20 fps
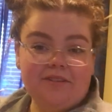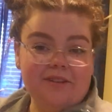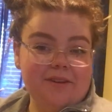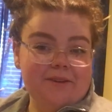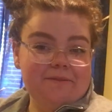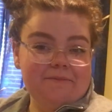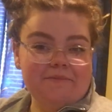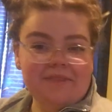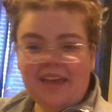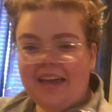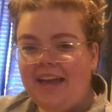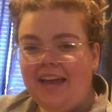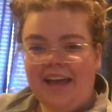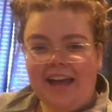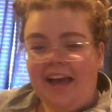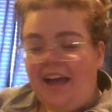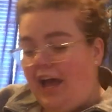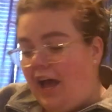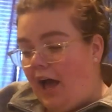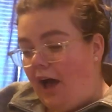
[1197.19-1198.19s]
So
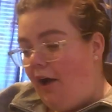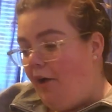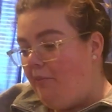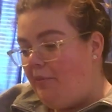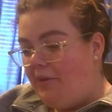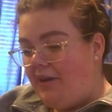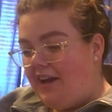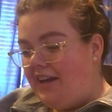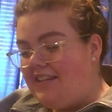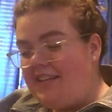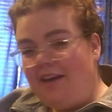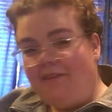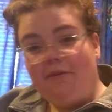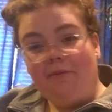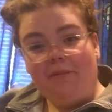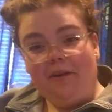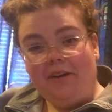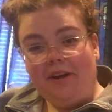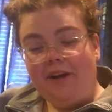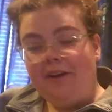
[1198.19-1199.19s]
I hope you guys have
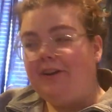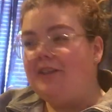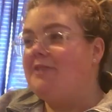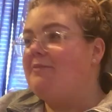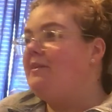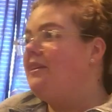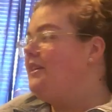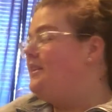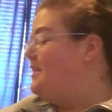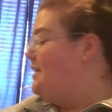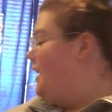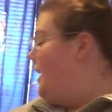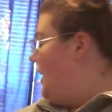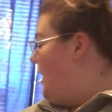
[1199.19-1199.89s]
a Merry Christmas,